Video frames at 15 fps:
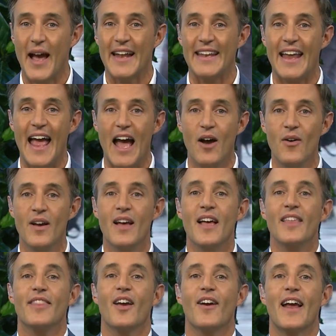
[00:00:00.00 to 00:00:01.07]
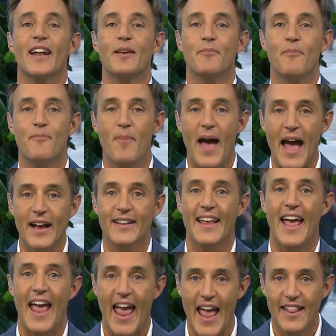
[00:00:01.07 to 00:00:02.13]
and now they are heading back to
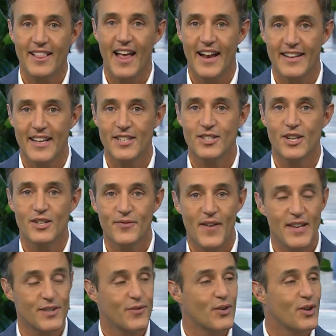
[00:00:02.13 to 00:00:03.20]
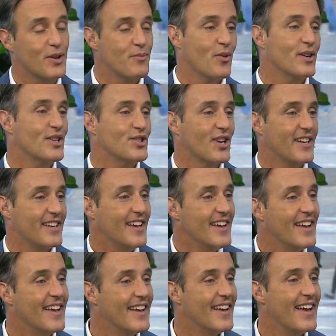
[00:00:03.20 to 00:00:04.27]
headline this year's festival. Good morning, Chanty. Good